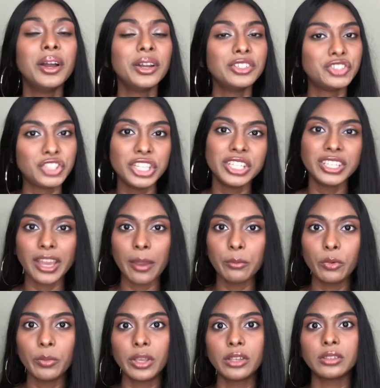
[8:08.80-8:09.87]
Shea
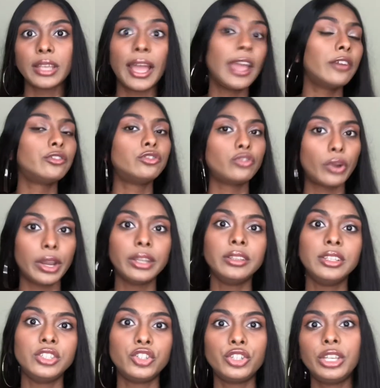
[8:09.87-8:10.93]
shampoo because I have tried
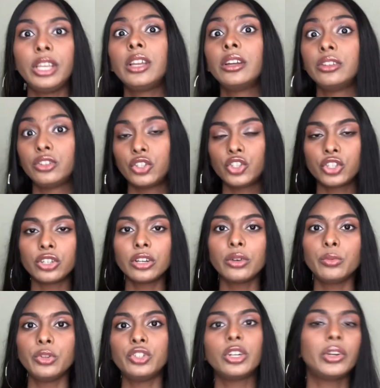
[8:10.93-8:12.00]
the Shea conditioner,
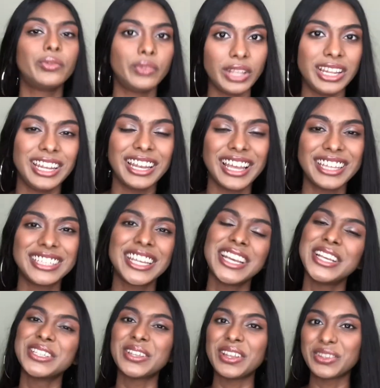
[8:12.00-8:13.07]
which I really liked.
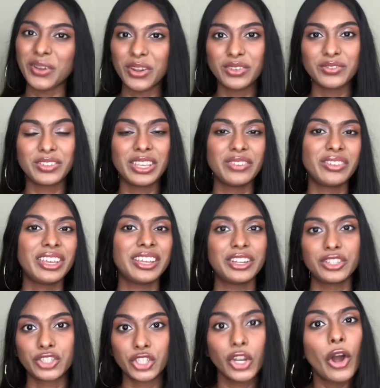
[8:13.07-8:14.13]
So I thought of giving it
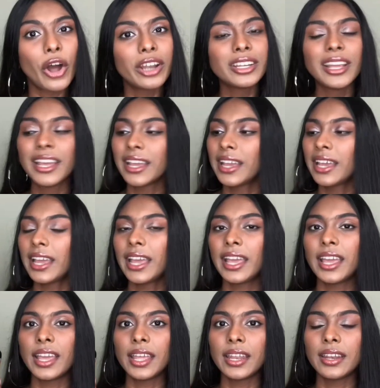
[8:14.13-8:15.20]
a shot,
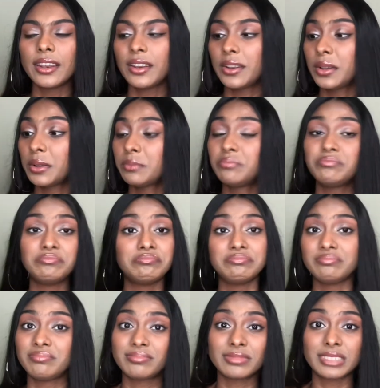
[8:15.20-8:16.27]
and
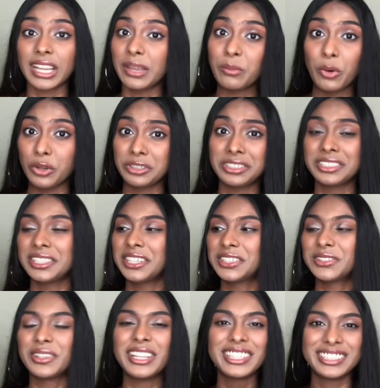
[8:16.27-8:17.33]
I bought it.
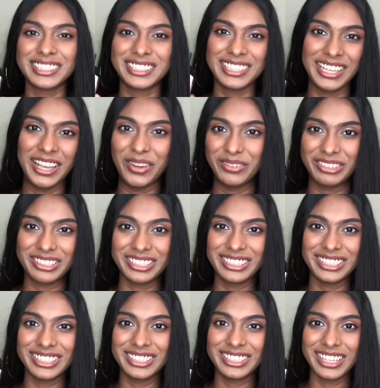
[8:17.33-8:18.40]
So let's see how it is
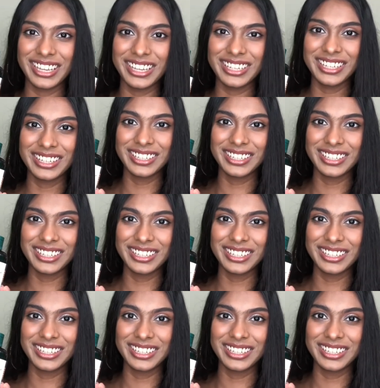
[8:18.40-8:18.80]
inside.